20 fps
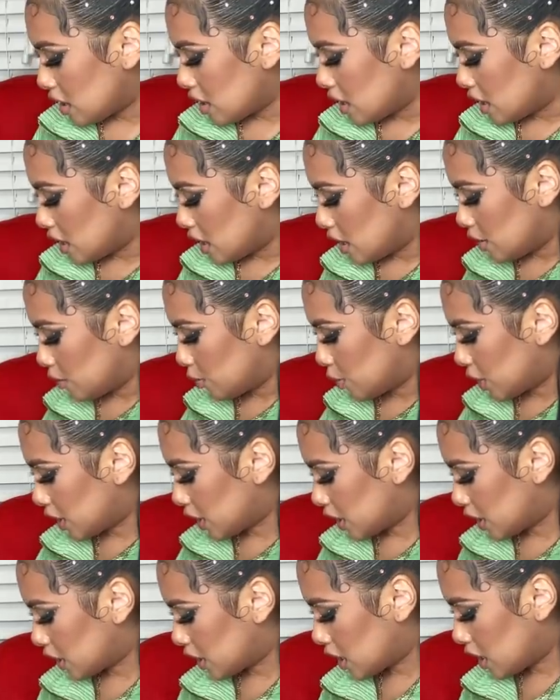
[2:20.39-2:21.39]
And we're
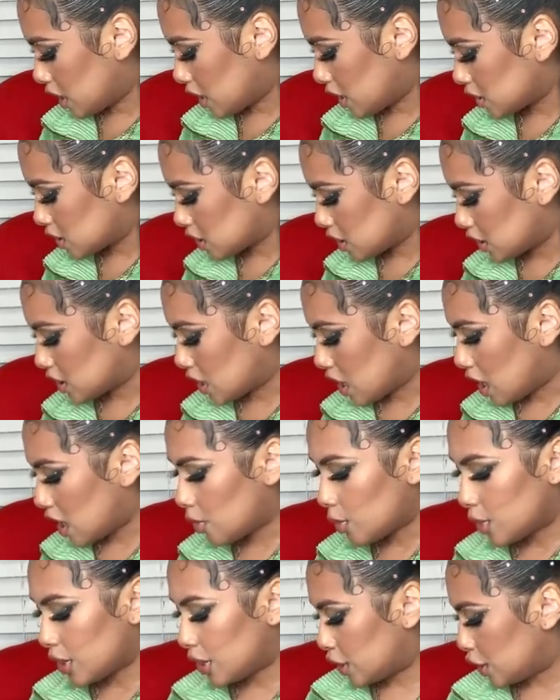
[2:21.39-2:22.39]
gonna get into, y'all
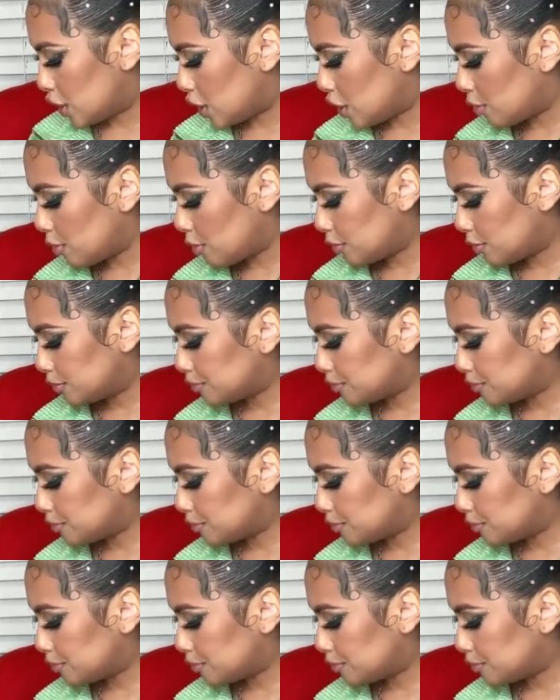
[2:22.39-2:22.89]
already know,